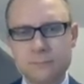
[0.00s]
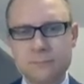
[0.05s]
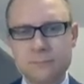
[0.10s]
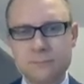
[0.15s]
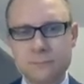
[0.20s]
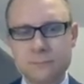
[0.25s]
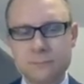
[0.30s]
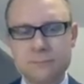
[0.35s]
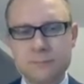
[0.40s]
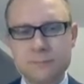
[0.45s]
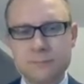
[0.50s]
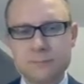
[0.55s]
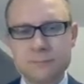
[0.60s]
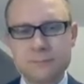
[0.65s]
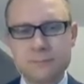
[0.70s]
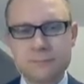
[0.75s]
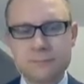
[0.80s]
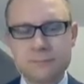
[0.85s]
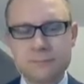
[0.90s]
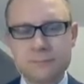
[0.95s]

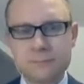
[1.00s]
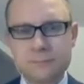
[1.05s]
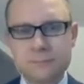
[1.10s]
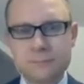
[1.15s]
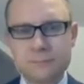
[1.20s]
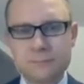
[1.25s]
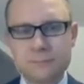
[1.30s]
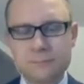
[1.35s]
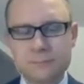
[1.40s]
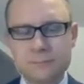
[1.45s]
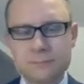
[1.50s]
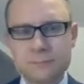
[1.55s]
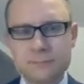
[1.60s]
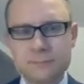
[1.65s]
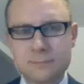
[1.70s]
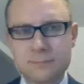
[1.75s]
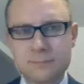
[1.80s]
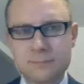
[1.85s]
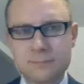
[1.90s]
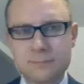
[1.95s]

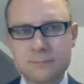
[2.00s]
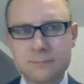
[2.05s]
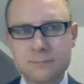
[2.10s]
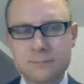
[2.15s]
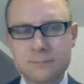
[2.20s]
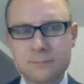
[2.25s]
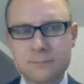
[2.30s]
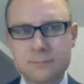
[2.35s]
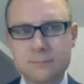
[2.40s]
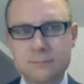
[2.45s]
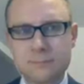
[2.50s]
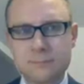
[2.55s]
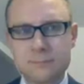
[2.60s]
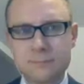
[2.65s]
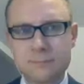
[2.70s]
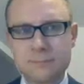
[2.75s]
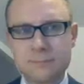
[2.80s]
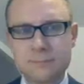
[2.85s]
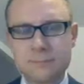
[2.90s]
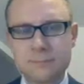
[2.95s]

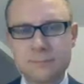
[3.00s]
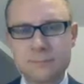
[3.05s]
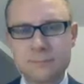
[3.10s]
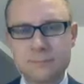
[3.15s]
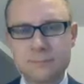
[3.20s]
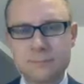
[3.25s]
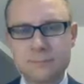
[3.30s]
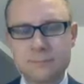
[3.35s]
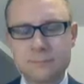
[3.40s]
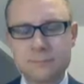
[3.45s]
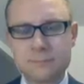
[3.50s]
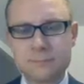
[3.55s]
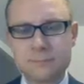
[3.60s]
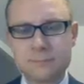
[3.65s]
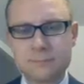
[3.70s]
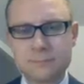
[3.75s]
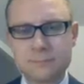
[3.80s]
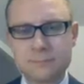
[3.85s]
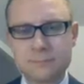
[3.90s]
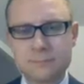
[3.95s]

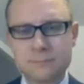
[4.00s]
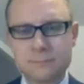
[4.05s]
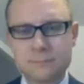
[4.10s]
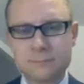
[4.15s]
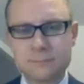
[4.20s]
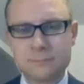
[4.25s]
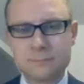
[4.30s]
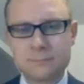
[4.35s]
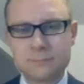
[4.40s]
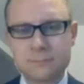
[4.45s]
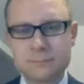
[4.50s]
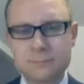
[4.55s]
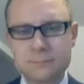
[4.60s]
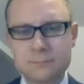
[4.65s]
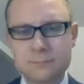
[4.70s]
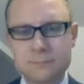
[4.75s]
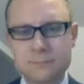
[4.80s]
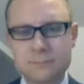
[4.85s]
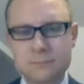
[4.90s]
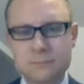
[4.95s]

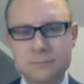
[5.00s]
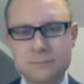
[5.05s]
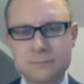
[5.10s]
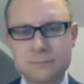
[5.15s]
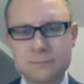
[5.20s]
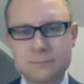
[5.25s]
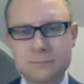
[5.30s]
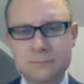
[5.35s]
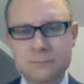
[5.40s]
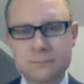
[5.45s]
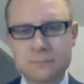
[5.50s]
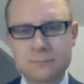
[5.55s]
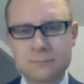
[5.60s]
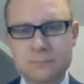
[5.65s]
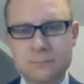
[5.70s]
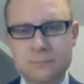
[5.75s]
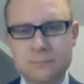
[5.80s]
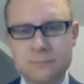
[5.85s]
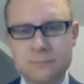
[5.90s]
[no speech]